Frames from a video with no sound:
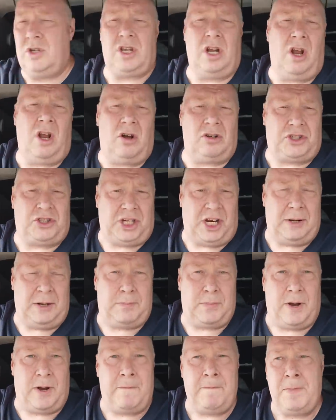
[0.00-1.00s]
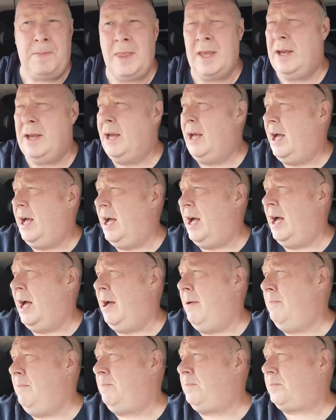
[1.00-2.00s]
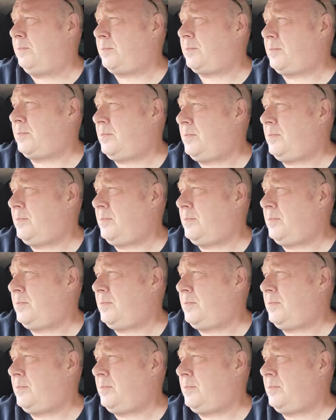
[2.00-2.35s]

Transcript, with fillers: was a lot cheaper. Um,